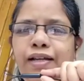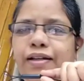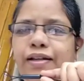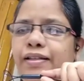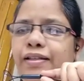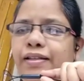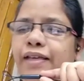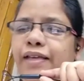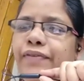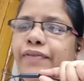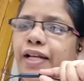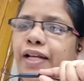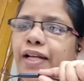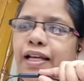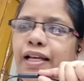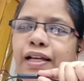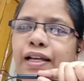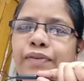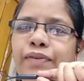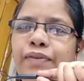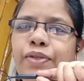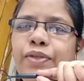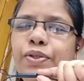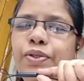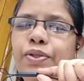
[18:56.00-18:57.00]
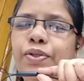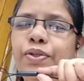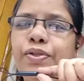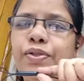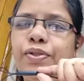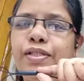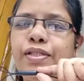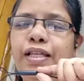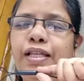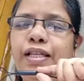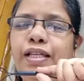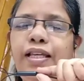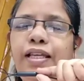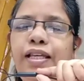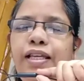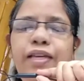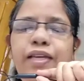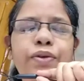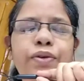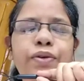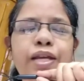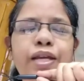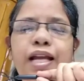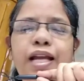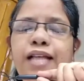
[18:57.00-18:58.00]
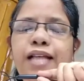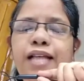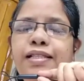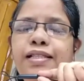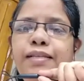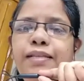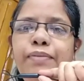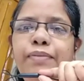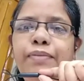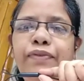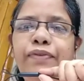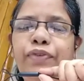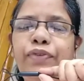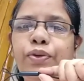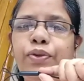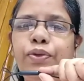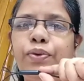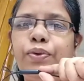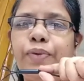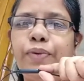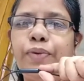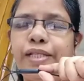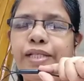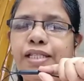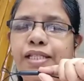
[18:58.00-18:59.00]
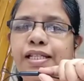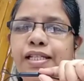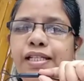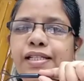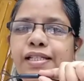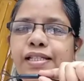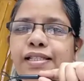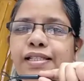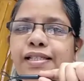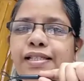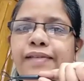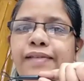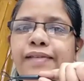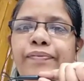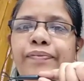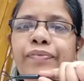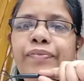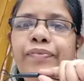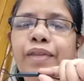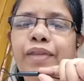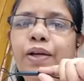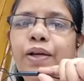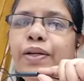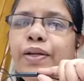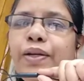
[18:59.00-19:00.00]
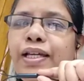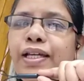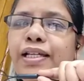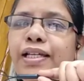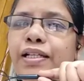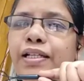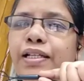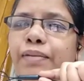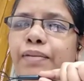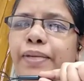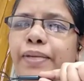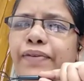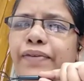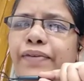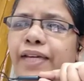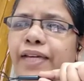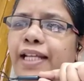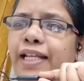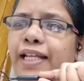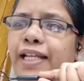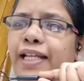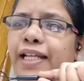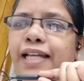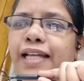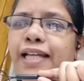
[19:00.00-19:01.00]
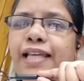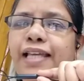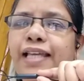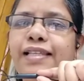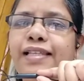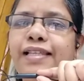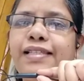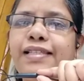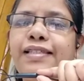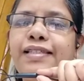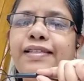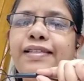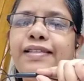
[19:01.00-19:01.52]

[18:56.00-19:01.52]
will allow you to see. You can ask them a few questions. Okay, it will be very nice.